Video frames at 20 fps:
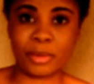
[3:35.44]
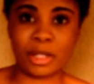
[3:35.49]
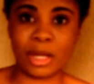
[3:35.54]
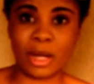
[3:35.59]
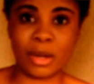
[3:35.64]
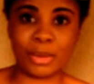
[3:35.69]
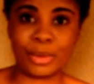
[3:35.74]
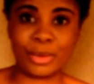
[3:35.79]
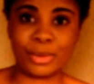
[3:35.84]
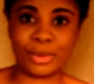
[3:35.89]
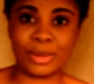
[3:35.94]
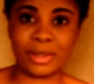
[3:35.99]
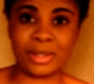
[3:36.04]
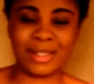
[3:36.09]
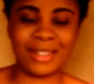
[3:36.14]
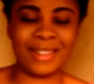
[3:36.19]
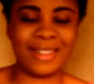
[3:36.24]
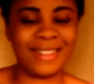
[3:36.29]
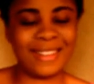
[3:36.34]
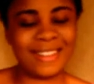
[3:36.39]
childhood?
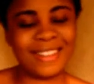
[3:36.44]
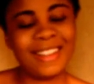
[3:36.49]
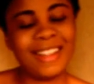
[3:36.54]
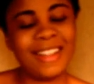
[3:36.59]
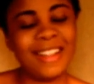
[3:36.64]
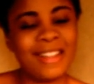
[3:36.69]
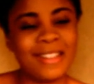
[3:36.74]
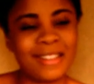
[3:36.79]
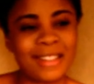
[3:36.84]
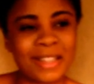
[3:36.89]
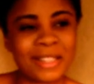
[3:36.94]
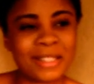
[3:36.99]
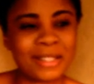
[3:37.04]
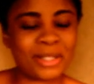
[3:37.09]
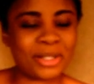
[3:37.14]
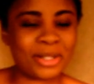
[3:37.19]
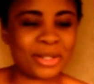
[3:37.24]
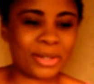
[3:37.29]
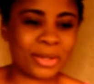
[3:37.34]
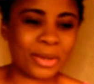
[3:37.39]
That's
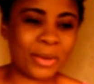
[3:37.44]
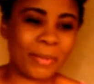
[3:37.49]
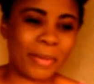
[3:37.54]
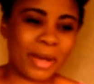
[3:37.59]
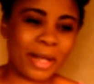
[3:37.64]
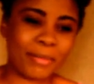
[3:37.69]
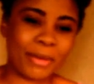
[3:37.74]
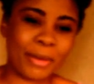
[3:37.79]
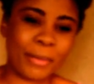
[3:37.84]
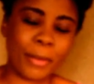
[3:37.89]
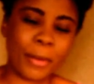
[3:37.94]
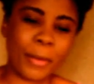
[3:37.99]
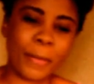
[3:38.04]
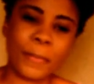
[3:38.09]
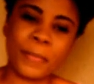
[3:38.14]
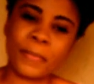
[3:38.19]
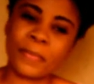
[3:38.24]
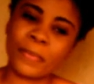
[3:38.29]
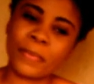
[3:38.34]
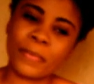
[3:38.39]
a joke, don't mind me, but
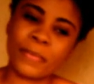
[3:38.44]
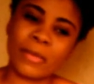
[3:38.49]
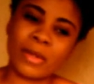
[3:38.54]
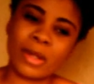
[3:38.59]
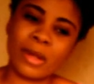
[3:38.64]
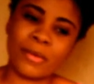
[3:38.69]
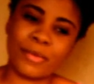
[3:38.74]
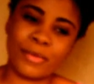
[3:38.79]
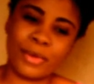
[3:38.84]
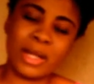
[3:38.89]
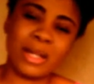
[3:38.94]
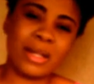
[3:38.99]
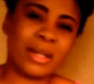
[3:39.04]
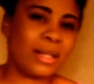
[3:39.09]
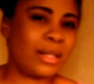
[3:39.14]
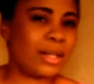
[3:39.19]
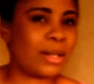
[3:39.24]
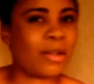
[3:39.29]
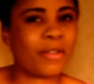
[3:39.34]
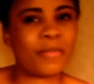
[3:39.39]
really
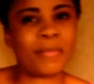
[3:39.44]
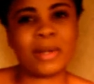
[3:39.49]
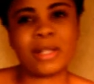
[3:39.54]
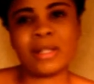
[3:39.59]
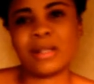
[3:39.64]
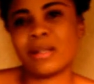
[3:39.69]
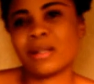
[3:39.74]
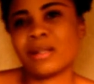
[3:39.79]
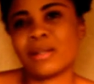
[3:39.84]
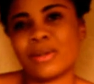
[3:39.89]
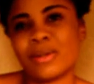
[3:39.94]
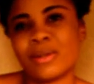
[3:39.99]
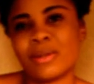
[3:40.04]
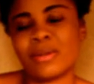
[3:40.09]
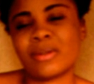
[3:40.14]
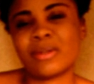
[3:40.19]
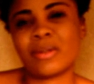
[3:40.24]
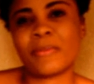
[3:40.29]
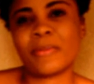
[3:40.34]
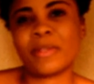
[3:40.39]
the government needs to do
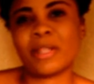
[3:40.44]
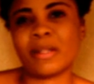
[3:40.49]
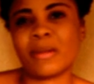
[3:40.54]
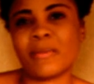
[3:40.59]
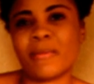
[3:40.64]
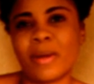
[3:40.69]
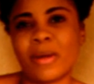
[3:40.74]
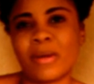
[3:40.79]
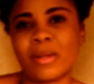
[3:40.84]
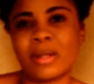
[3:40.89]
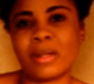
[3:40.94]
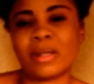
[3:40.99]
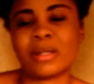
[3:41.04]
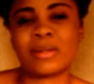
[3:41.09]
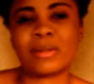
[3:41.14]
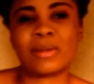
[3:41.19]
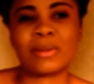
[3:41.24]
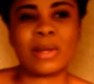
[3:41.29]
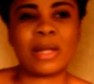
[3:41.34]
something about this.